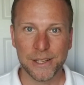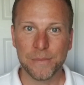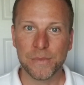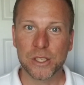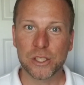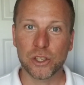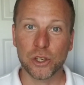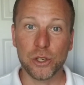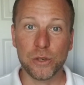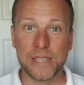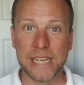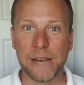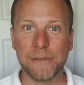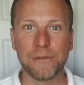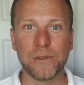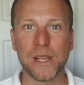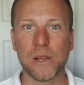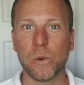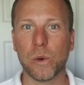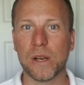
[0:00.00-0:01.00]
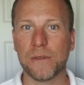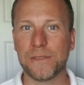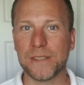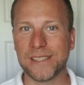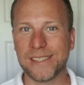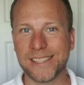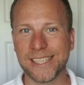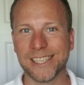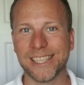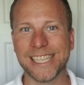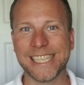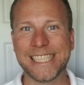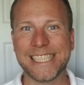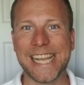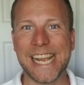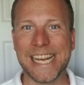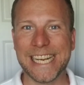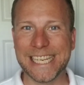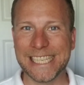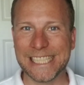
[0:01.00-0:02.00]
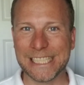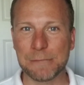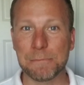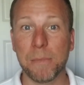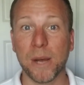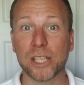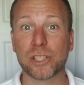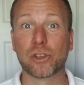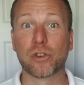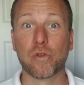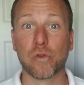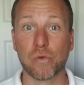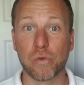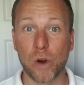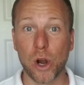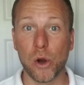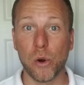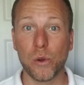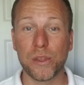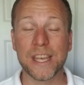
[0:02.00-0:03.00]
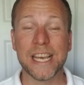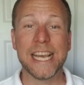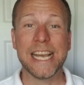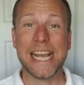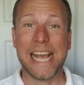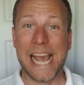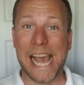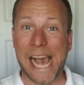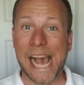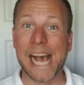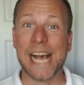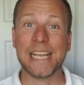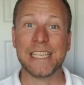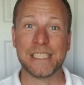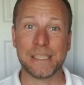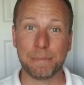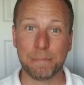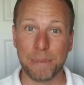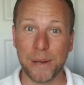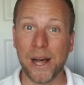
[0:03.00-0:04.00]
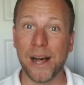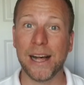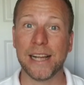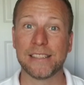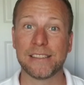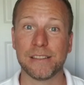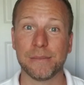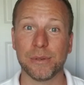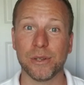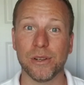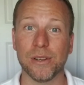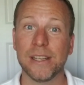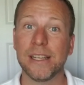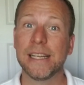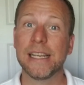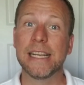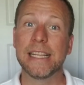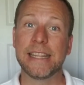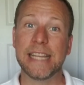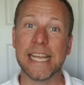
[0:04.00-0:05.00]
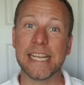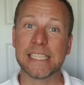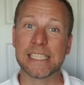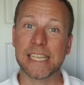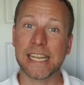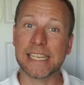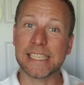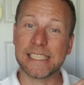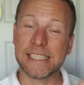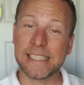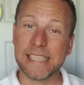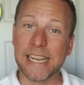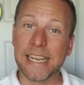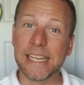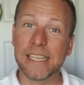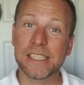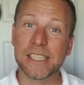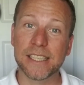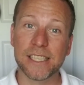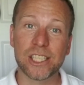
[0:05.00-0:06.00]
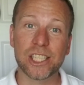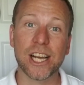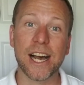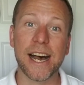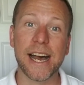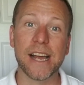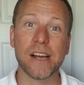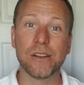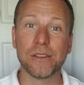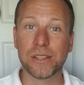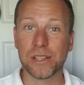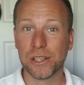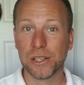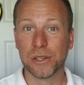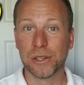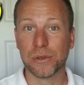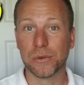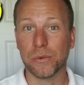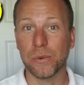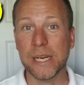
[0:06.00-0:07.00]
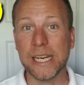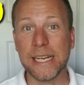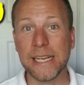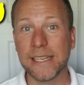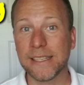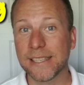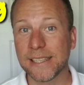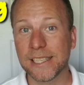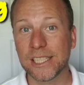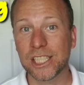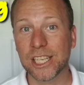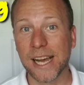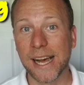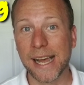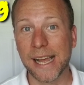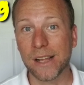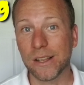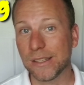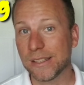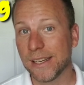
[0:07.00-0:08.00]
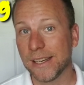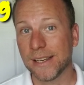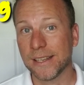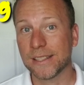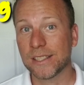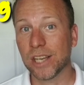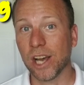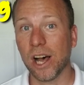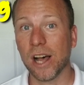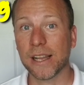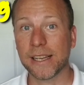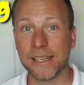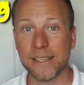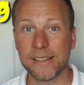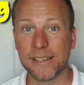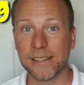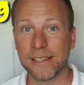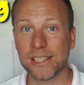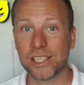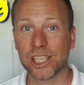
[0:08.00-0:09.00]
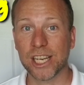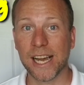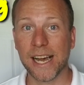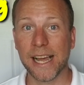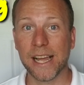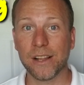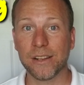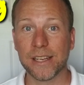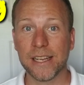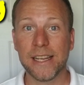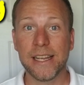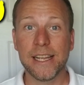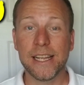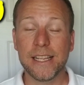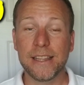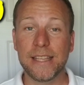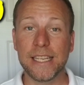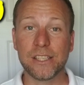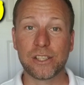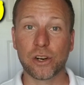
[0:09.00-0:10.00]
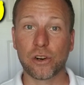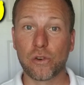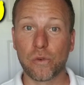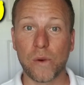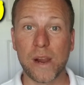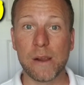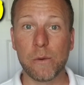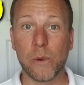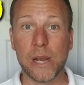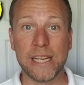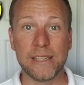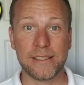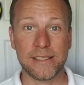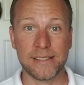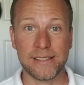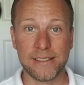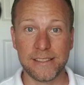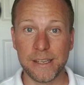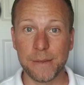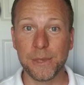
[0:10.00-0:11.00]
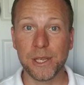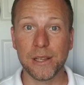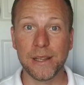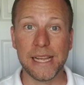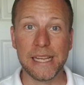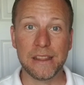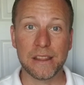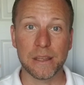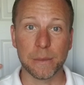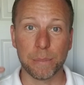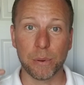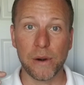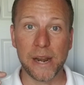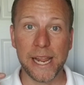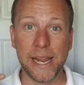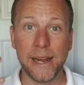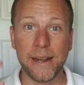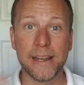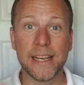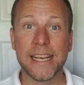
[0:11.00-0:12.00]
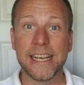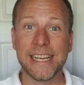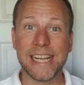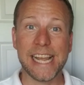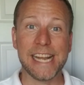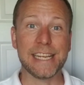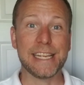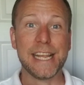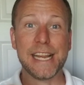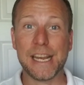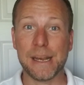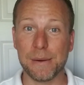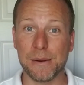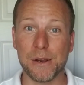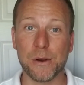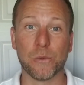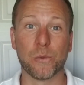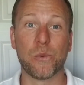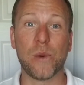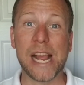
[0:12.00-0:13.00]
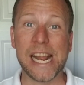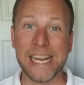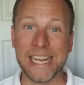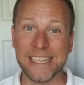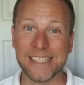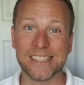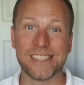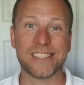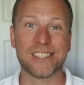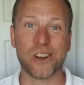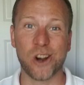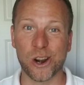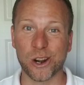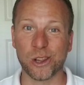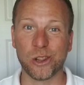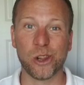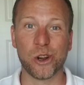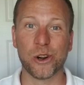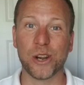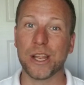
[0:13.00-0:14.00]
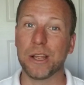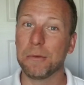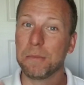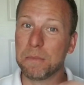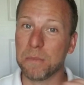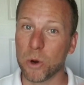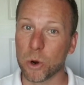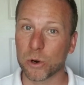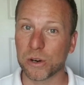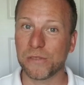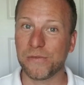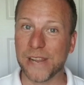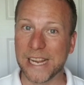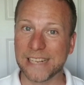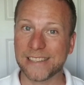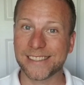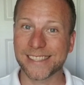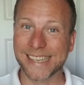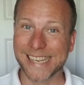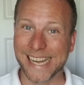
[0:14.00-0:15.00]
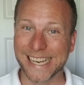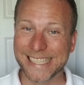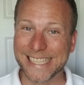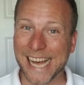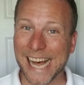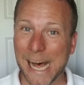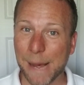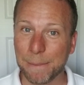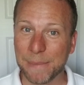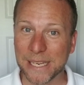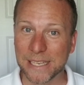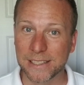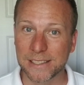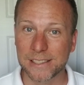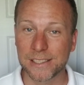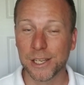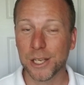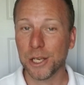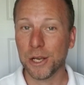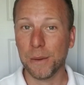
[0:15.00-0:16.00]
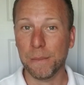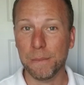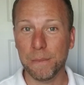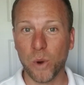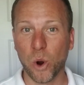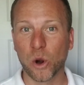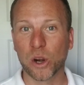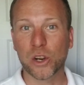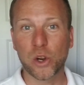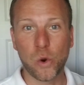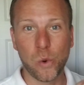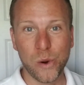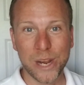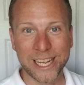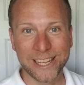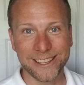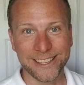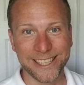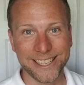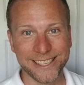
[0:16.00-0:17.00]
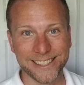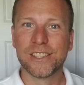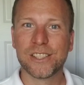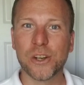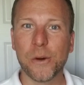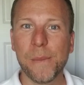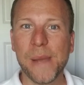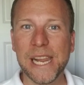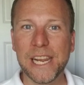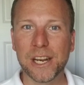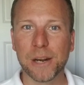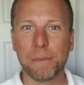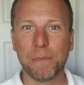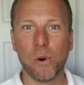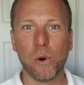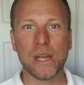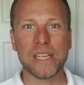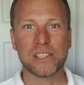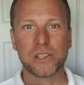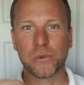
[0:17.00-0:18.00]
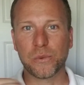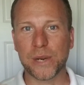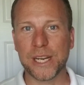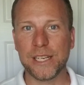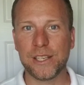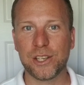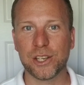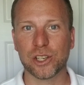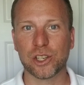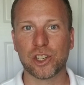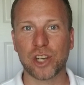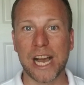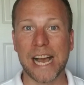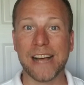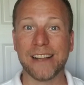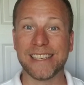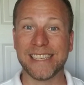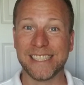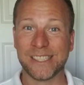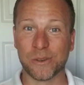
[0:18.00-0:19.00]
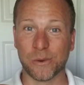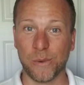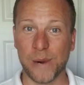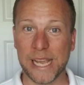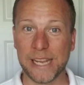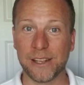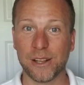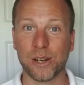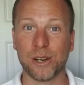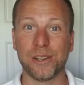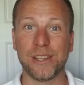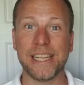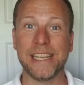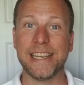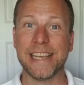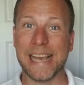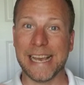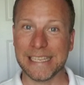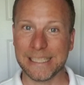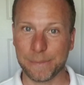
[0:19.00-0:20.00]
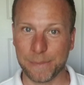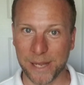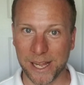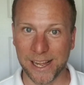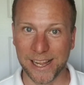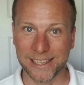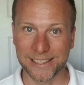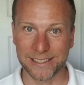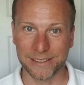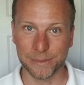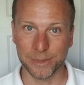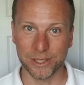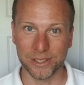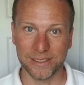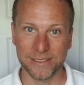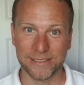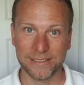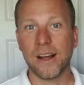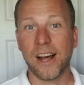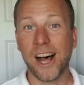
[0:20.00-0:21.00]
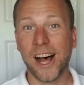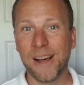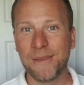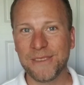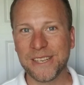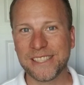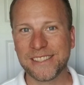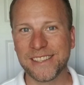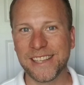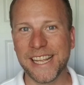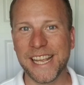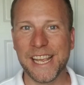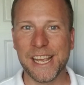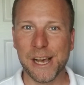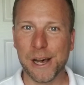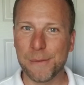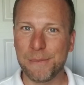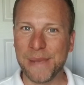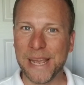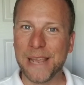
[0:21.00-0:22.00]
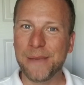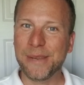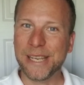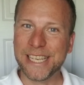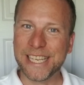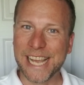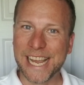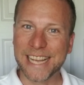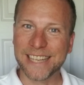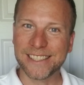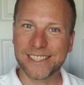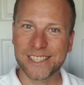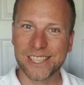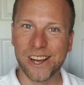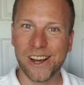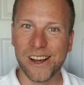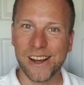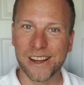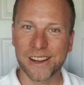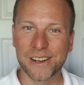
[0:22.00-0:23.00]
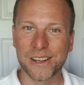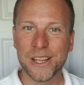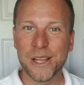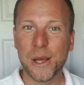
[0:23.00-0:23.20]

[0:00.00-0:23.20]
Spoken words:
So you definitely want to facilitate as much growth as possible. Things like singing to the child, reading to the child, talking to the child. These are great ways to stimulate the brain and get it ready to start learning more advanced topics more quickly. So make it a point to read to your child as regularly as possible. Obviously, a baby can't talk,